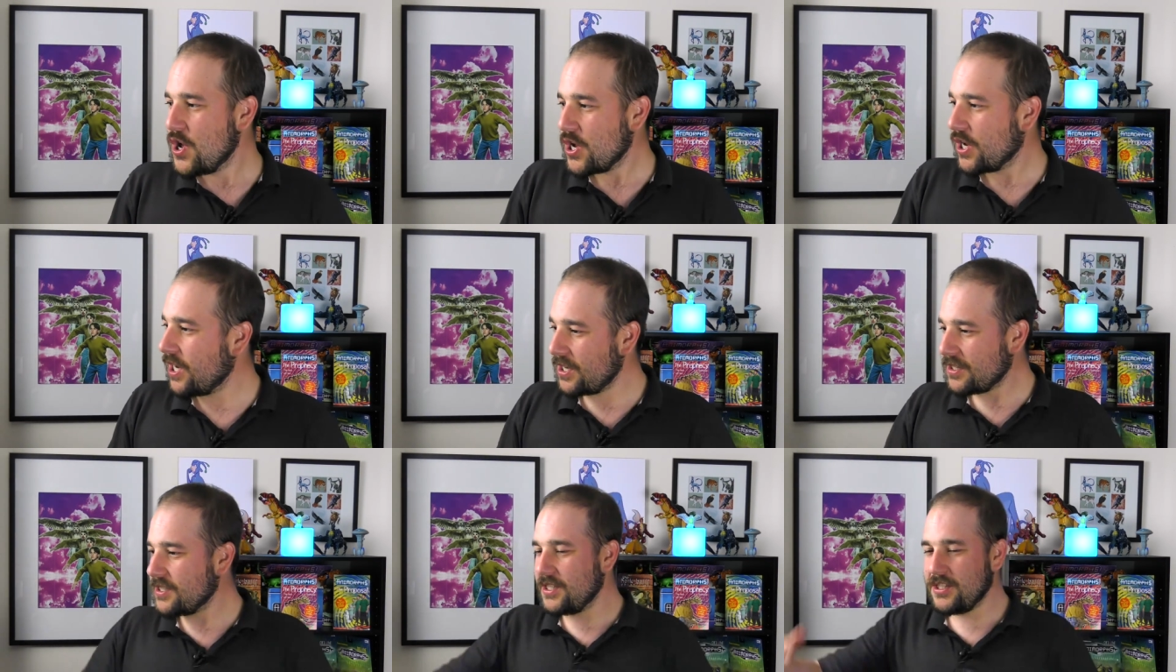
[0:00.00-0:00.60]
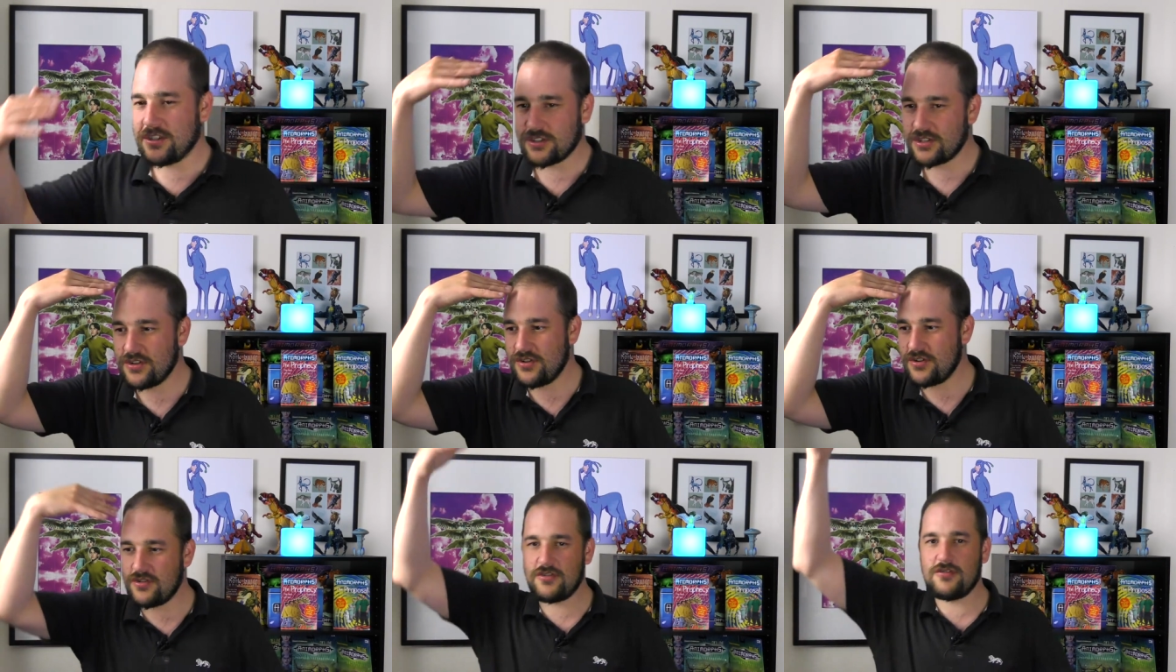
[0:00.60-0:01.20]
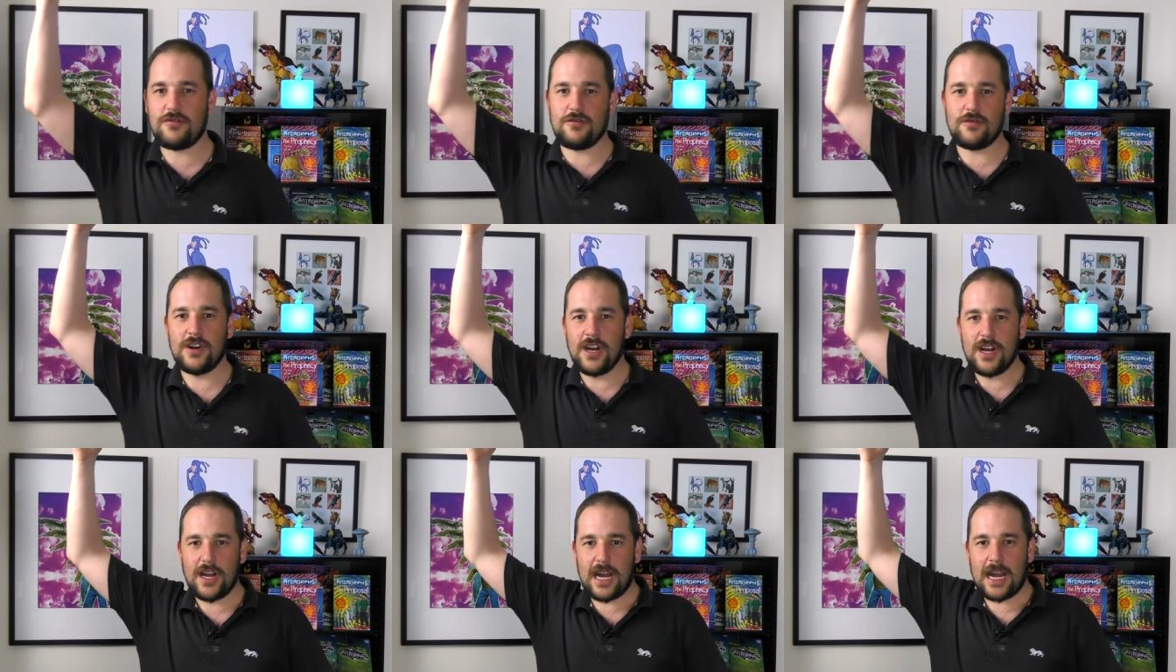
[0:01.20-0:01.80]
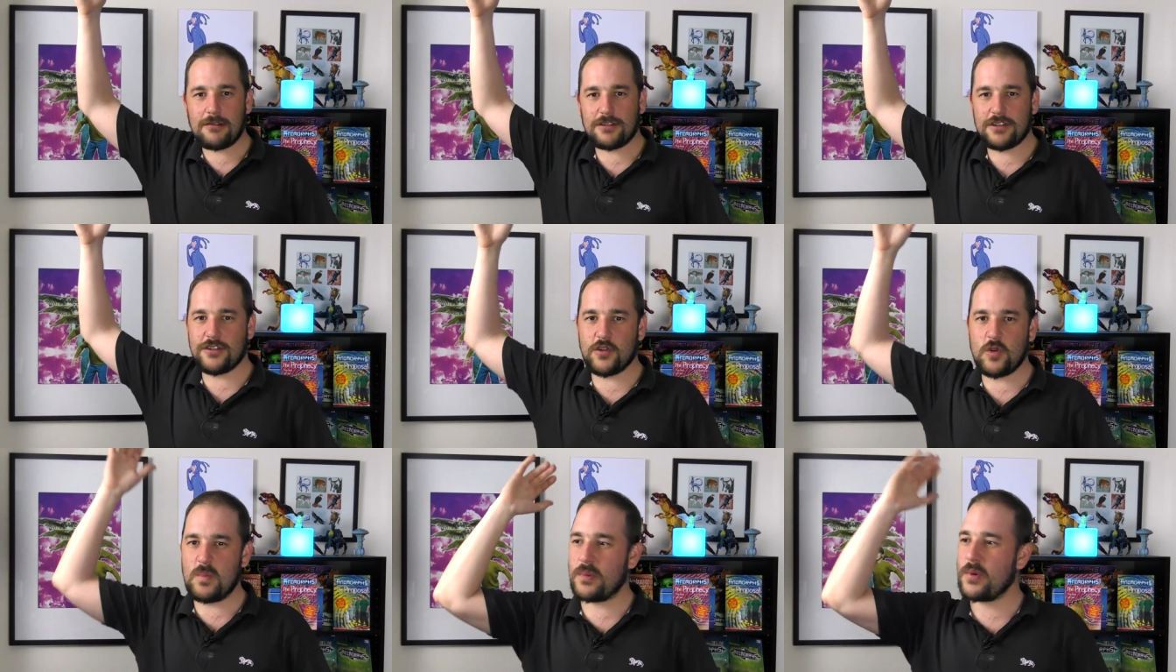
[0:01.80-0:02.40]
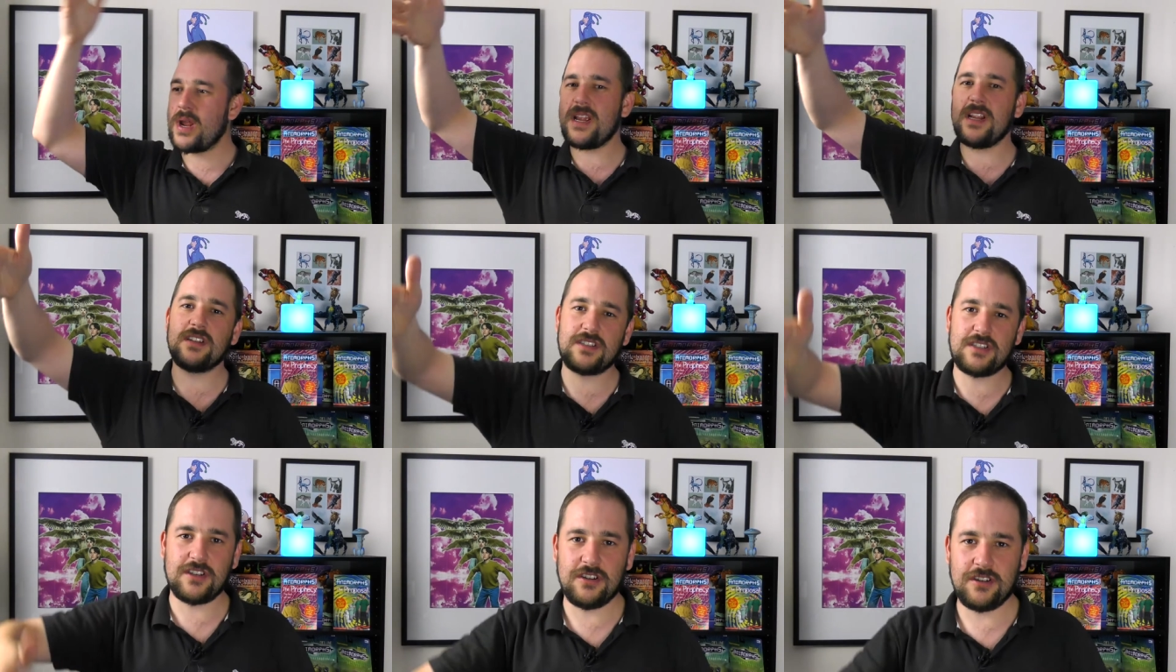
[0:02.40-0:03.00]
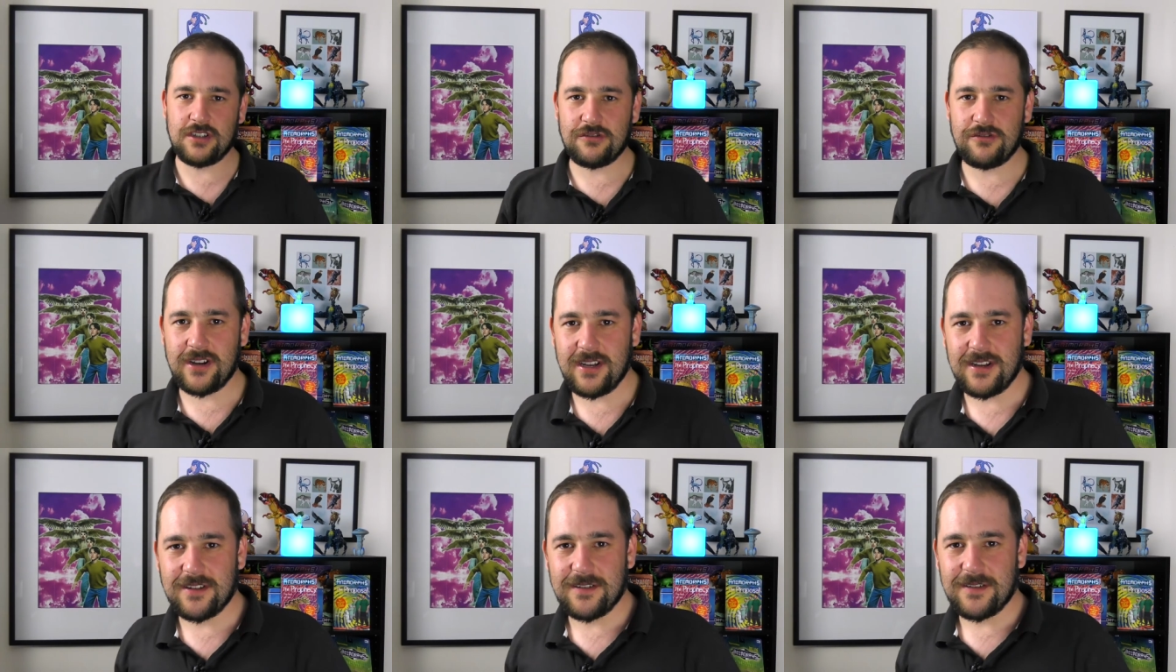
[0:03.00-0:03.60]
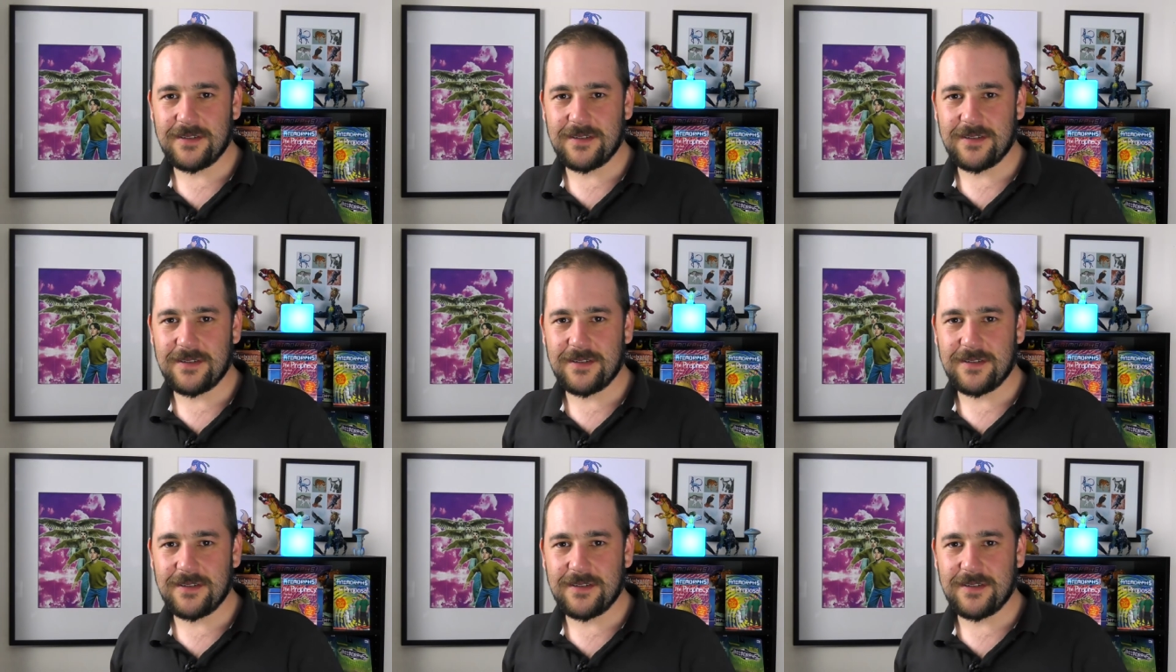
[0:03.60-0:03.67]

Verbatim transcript: Cassie just knew how to do brain surgery.